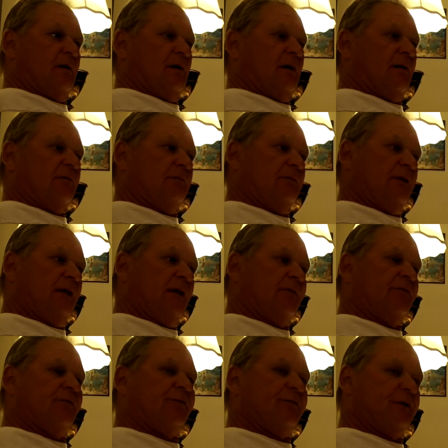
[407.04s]
I'll
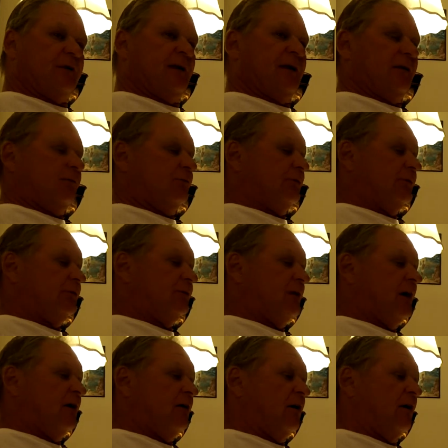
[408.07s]
never forget it, when
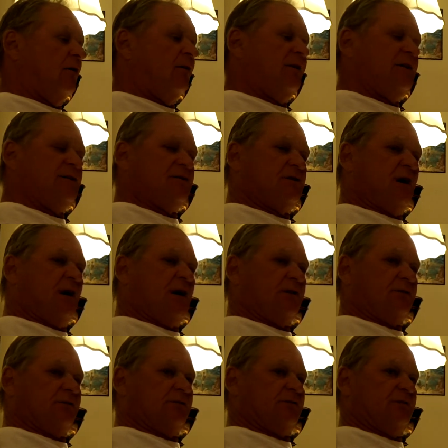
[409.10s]
all these
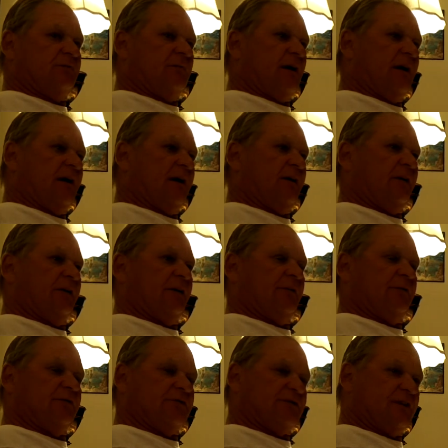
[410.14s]
doctors in my area
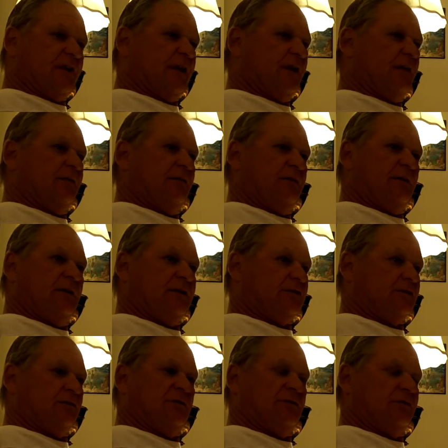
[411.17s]
was saying,
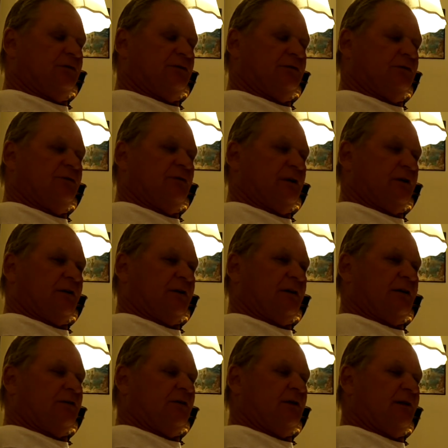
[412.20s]
you
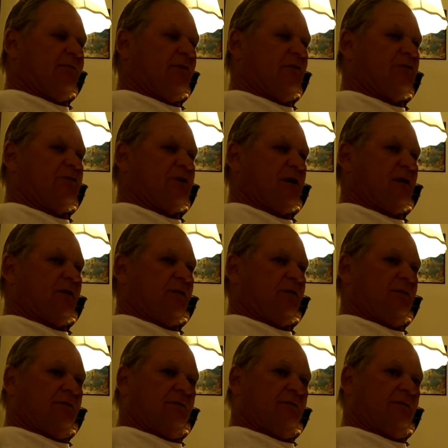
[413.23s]
have no
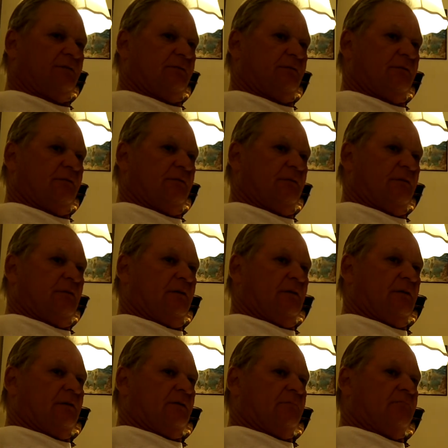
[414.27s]
chance.
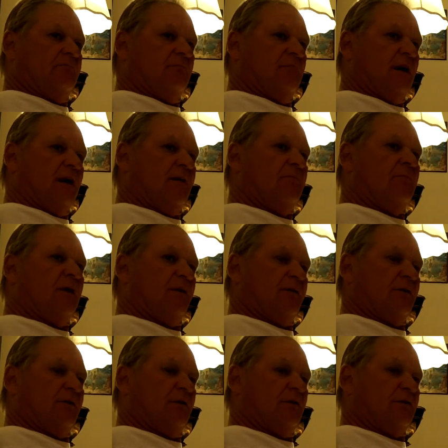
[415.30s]
My
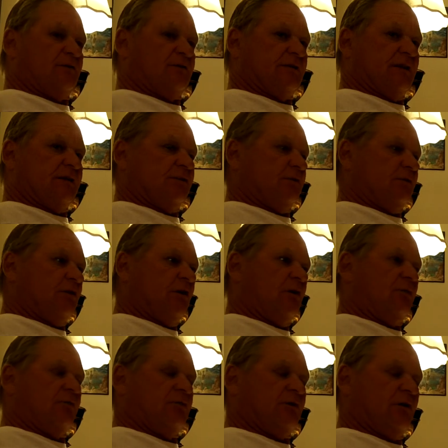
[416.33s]
mother-in-law said
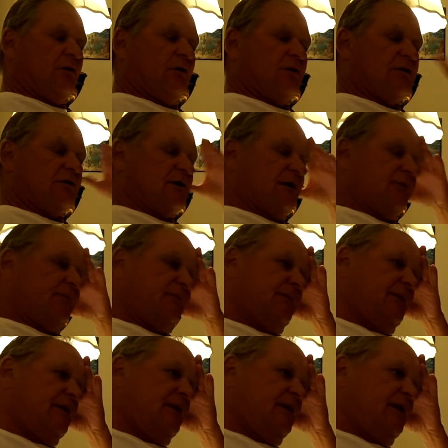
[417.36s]
called us up,
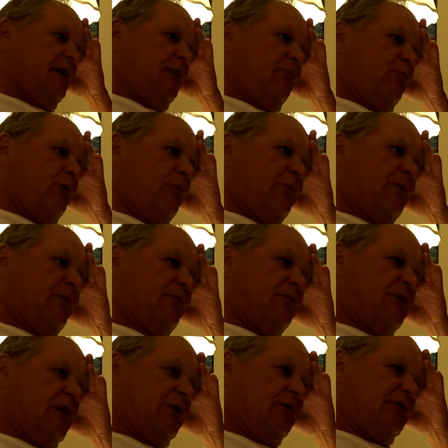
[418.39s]
and we went up and
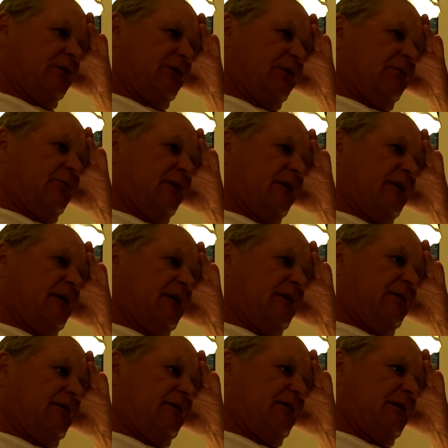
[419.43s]
talked to her one night,
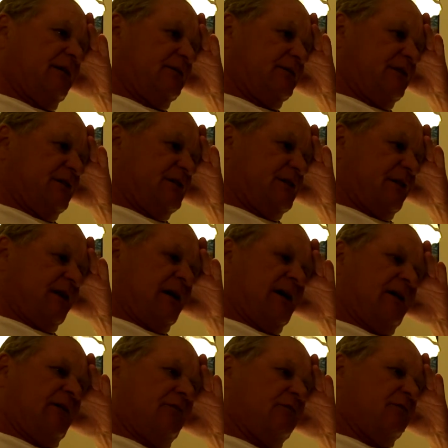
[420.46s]
and she said,
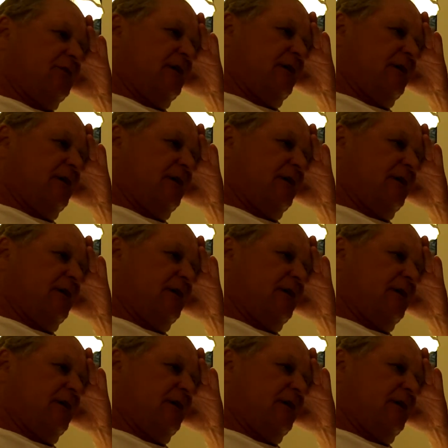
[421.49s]
I don't